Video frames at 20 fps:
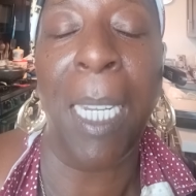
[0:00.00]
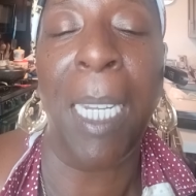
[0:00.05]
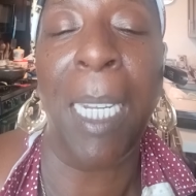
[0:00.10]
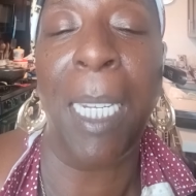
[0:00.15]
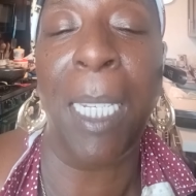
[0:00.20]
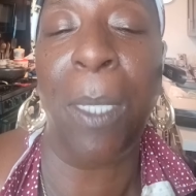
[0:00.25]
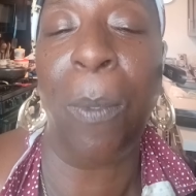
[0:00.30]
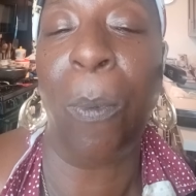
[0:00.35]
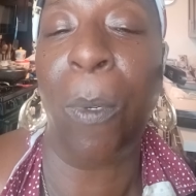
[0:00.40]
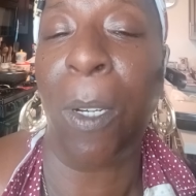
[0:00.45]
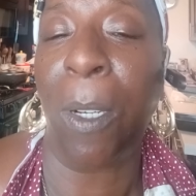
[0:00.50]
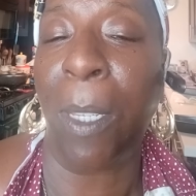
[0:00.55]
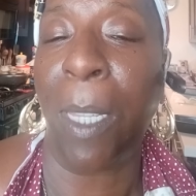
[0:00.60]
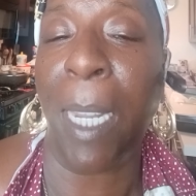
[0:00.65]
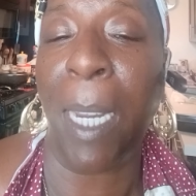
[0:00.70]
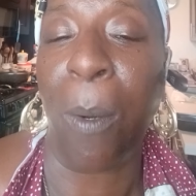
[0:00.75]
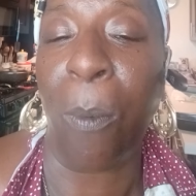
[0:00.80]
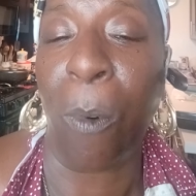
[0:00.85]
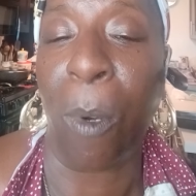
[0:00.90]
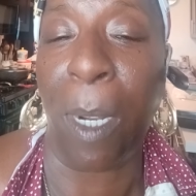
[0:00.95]
is where
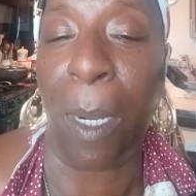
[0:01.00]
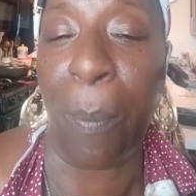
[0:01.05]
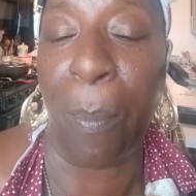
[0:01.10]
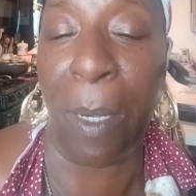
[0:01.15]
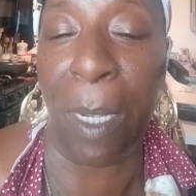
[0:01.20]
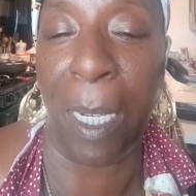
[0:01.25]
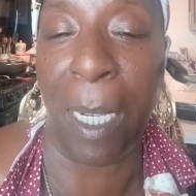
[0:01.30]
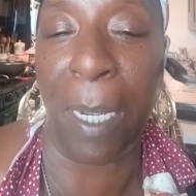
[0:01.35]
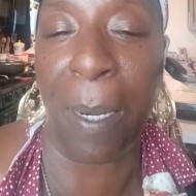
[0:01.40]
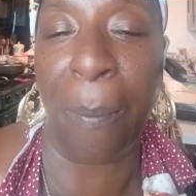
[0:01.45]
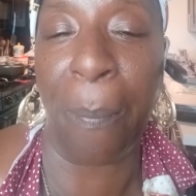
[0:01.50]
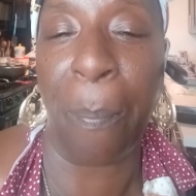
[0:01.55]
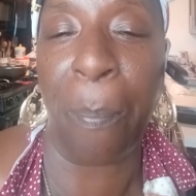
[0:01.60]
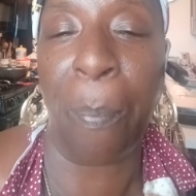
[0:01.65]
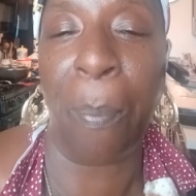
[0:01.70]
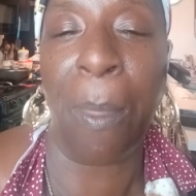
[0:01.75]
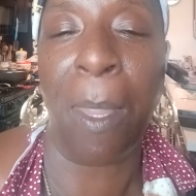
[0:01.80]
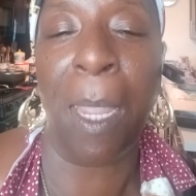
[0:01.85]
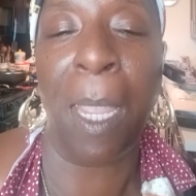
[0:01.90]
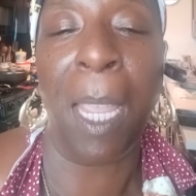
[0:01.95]
they want to be.
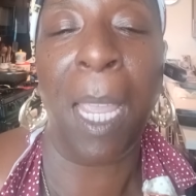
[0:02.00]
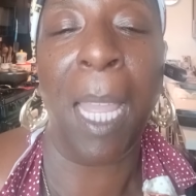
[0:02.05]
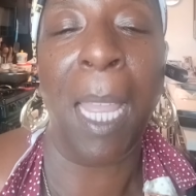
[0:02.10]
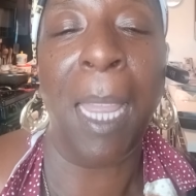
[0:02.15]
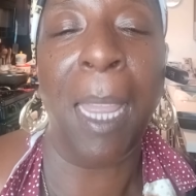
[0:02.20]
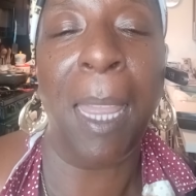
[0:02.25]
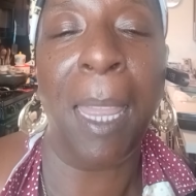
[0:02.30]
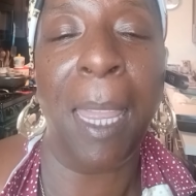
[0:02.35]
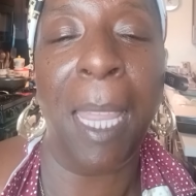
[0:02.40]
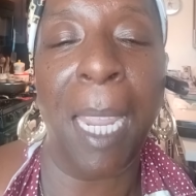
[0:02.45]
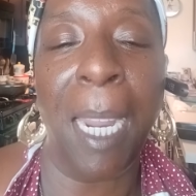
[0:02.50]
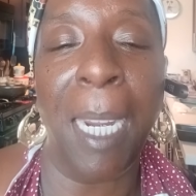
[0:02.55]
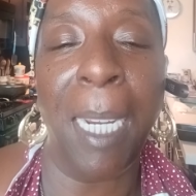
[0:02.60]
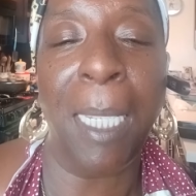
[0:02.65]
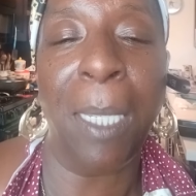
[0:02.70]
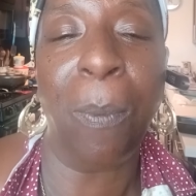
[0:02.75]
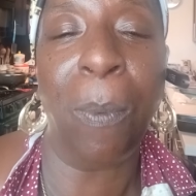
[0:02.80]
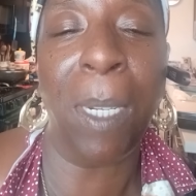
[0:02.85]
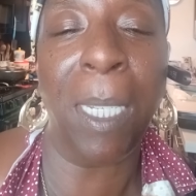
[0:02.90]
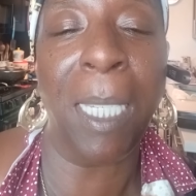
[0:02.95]

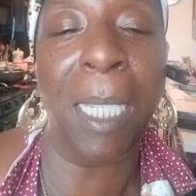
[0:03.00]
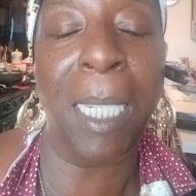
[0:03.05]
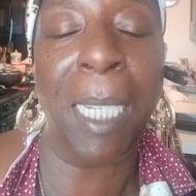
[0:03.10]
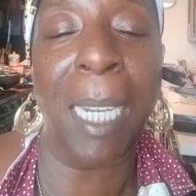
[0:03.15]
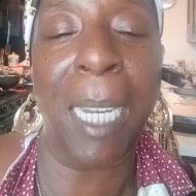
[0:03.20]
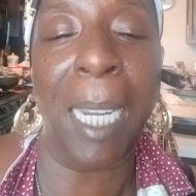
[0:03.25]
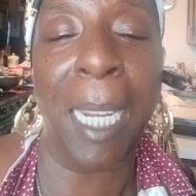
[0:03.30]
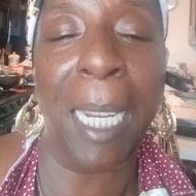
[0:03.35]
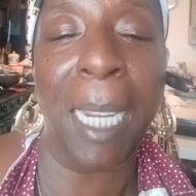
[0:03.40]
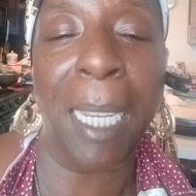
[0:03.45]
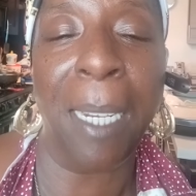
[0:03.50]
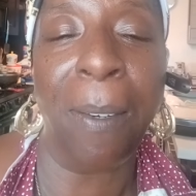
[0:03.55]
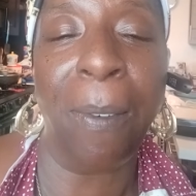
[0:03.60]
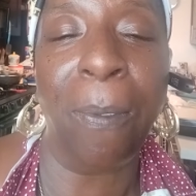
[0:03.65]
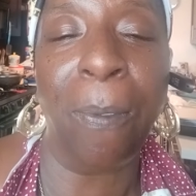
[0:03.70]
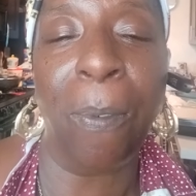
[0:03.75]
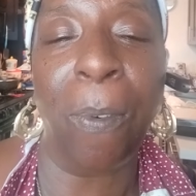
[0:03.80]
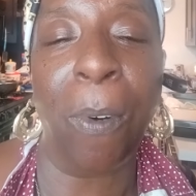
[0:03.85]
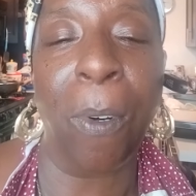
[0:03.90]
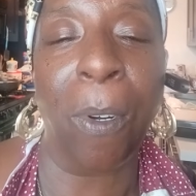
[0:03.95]
Thanks once again
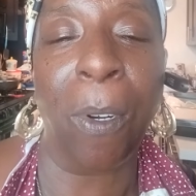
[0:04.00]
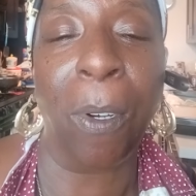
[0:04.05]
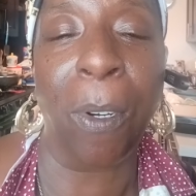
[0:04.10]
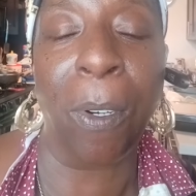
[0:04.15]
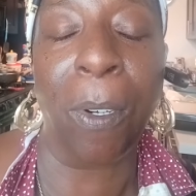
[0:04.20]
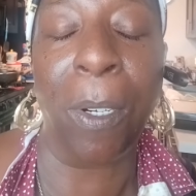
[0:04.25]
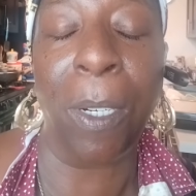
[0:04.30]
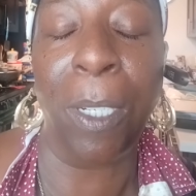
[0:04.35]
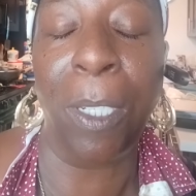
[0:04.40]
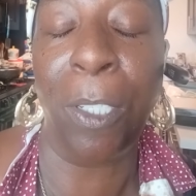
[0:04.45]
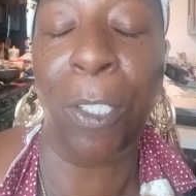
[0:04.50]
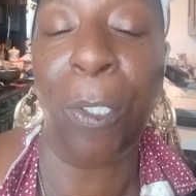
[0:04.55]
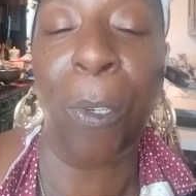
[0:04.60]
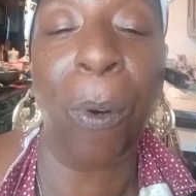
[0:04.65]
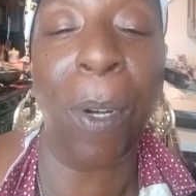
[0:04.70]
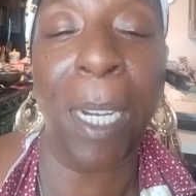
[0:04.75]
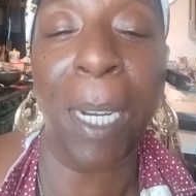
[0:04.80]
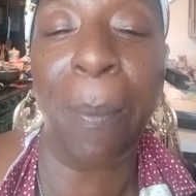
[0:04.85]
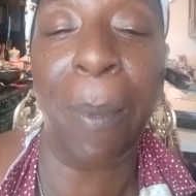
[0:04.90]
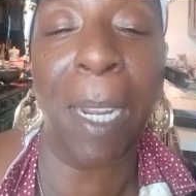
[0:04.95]
for
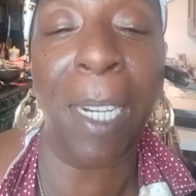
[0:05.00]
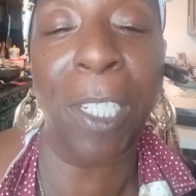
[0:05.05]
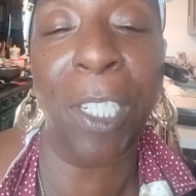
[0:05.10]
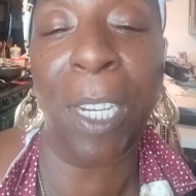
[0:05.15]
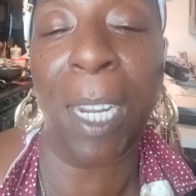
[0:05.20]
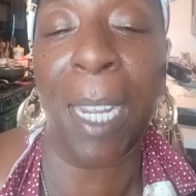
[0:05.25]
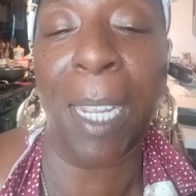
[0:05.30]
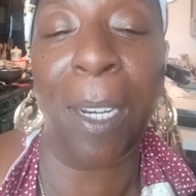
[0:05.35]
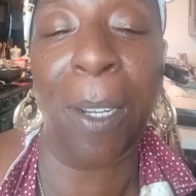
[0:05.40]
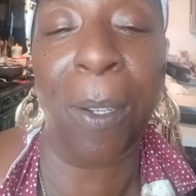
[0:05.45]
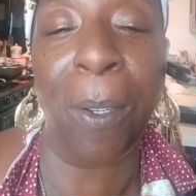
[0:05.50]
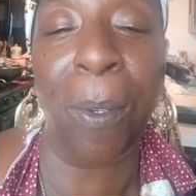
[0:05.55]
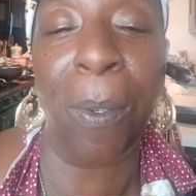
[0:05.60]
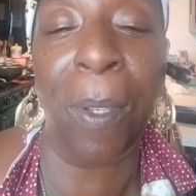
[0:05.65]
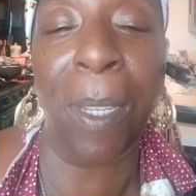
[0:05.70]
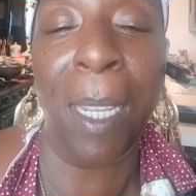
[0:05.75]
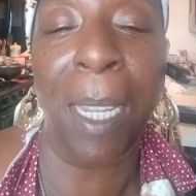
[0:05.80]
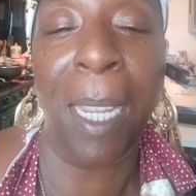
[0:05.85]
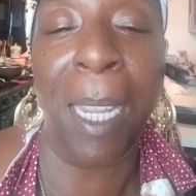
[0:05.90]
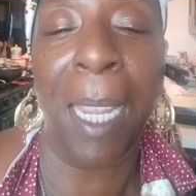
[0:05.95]
joining my
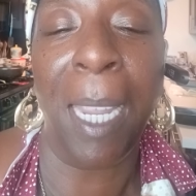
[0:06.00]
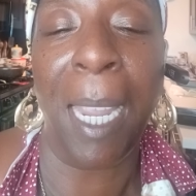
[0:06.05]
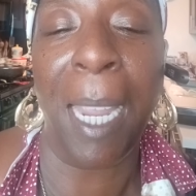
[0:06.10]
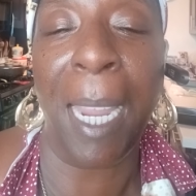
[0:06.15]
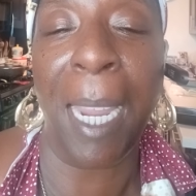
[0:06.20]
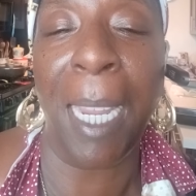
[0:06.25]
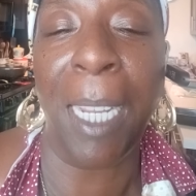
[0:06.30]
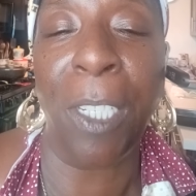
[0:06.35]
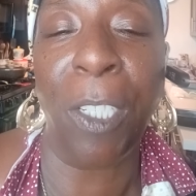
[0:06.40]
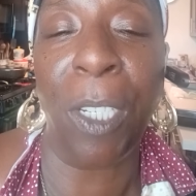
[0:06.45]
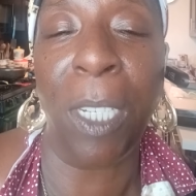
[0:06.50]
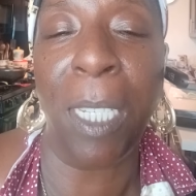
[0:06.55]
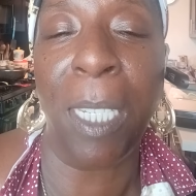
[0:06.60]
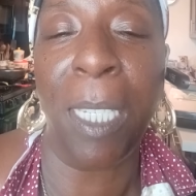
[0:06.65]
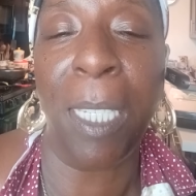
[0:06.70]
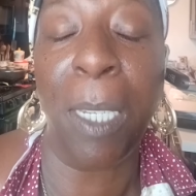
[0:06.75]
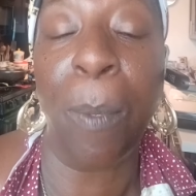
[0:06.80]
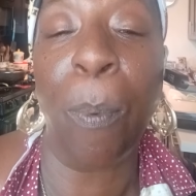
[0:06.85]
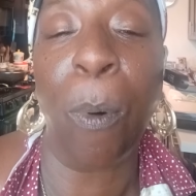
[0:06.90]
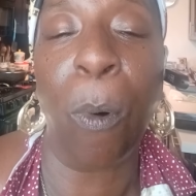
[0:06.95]
channel and
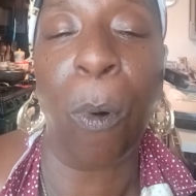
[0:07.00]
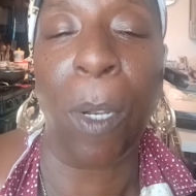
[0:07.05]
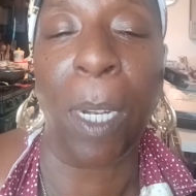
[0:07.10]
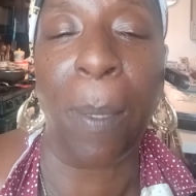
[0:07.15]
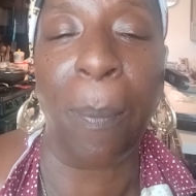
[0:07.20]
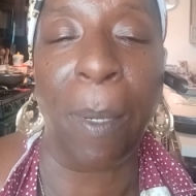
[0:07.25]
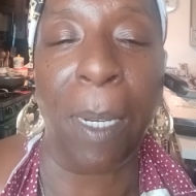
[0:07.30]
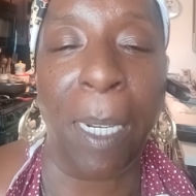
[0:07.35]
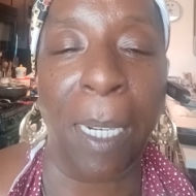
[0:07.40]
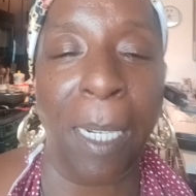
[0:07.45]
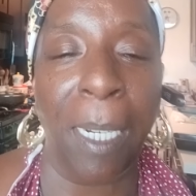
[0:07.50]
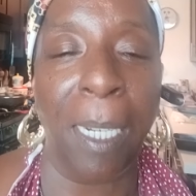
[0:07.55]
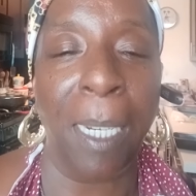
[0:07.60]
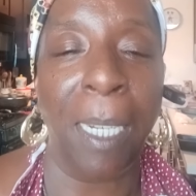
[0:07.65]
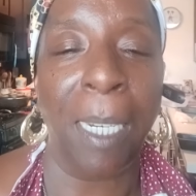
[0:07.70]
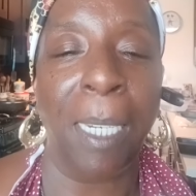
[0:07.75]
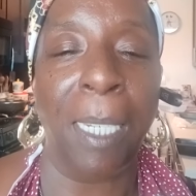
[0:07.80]
just supporting me.